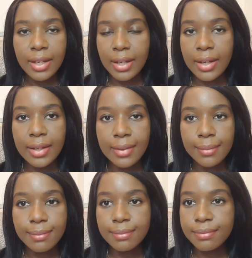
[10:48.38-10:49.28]

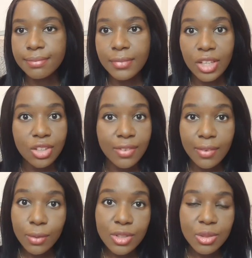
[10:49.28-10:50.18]
a good
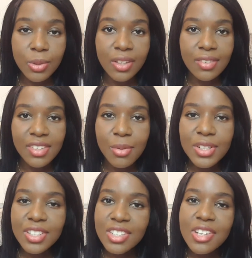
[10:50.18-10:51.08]
source, because you don't
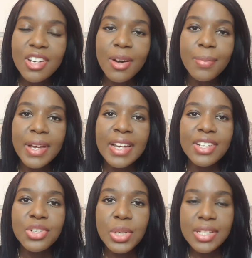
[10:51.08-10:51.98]
want to turn up
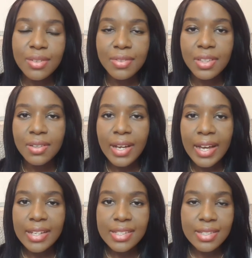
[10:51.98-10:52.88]
to an interview
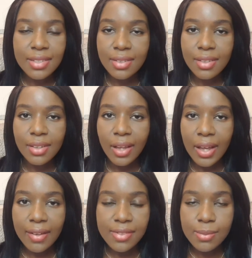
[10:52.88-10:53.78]
and
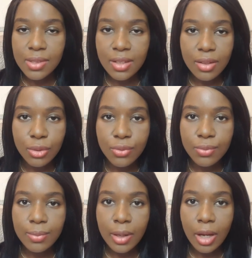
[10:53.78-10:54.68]
have some sort of
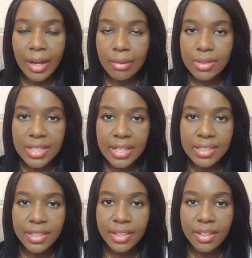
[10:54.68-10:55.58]

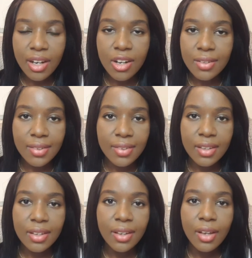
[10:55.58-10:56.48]
outdated
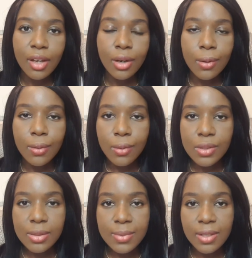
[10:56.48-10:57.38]
answer
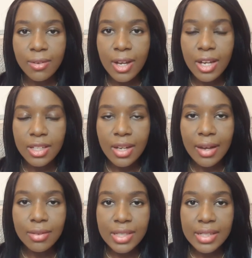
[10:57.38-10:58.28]
or some sort of
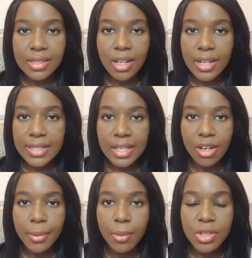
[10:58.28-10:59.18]
outdated
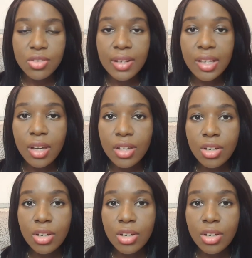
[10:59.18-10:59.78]
idea about what's really going